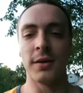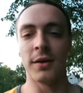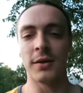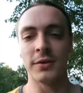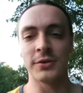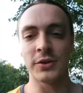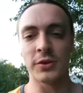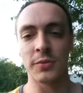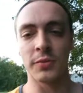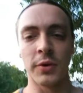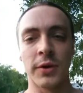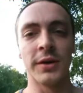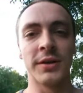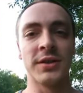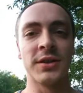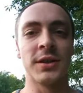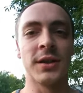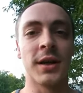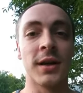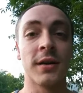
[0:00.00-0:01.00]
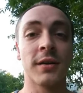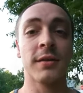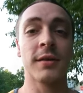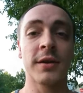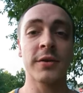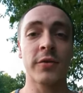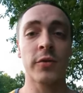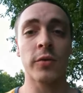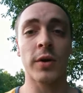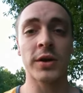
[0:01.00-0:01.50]
Hey y'all, it's your boy Acidic.
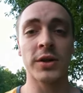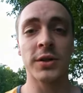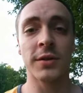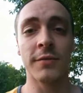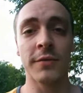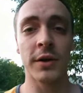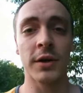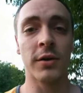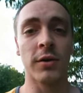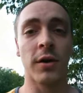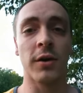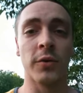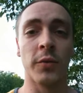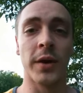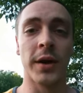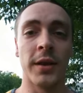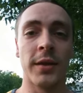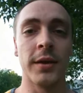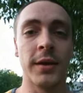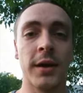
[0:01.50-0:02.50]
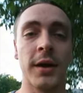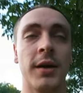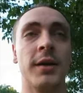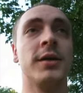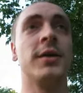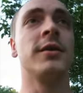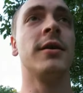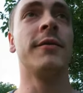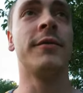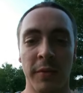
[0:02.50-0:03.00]
Thanks for watching the video all the way to the
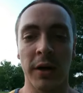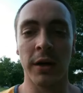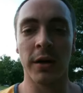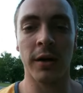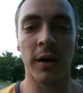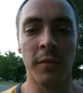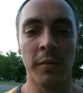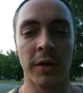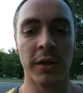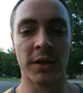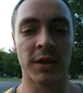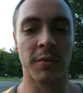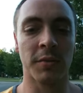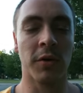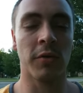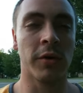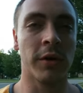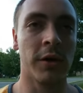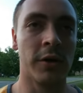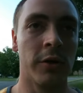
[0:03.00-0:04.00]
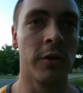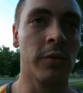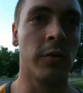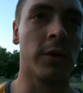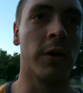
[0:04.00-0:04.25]
end. Leave me a comment, tell me what